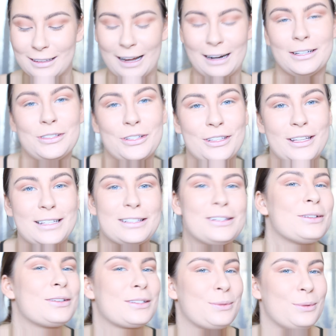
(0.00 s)
kind of do these
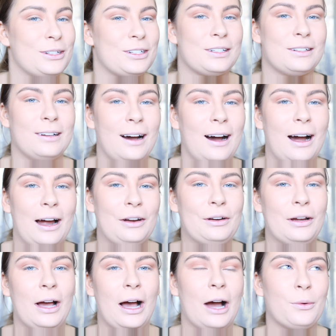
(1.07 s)
looks, which
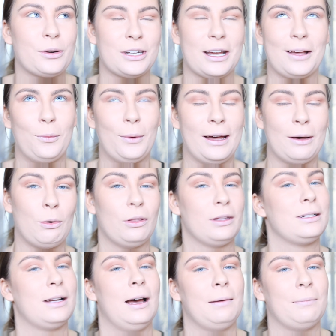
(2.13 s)
I wish I could wear all
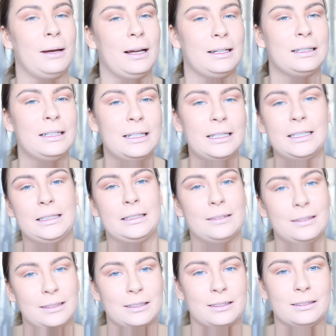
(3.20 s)
the time, but
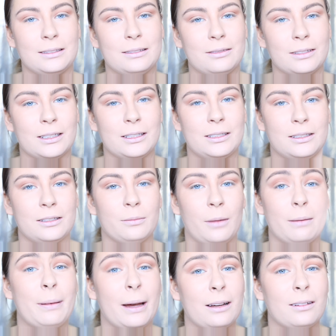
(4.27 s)
it doesn't really suit
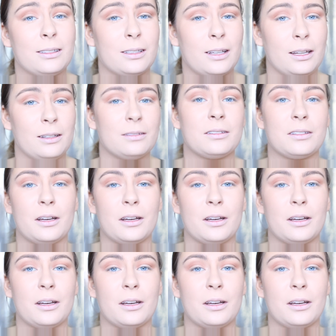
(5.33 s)
my pale skin.